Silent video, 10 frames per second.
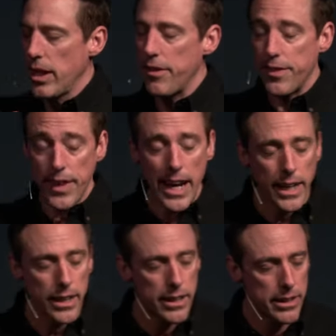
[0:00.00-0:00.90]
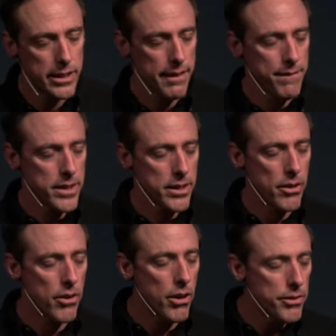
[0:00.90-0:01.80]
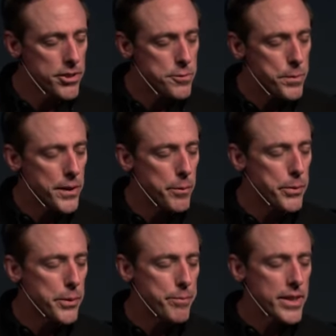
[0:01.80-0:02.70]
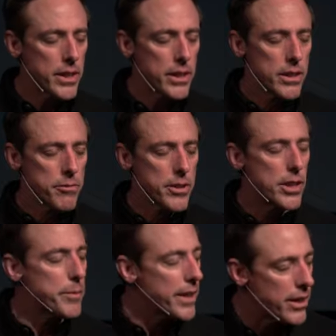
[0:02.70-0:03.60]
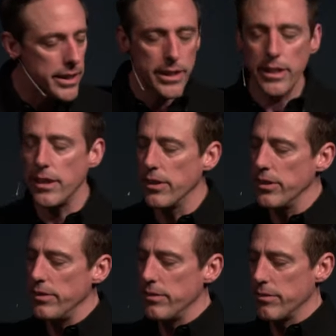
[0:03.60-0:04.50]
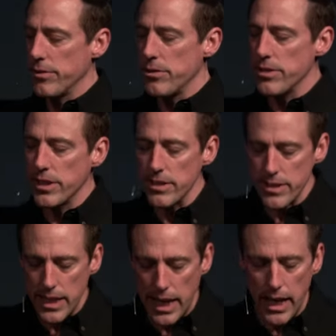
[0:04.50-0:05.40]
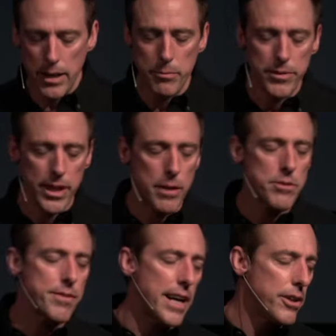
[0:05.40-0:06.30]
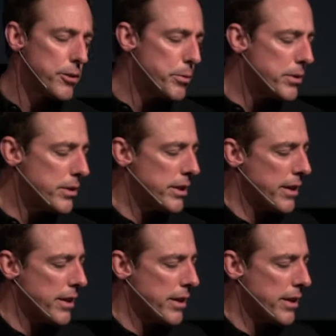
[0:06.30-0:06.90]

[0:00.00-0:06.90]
I thank all these people for coming on in here, for using this time. Time is valuable.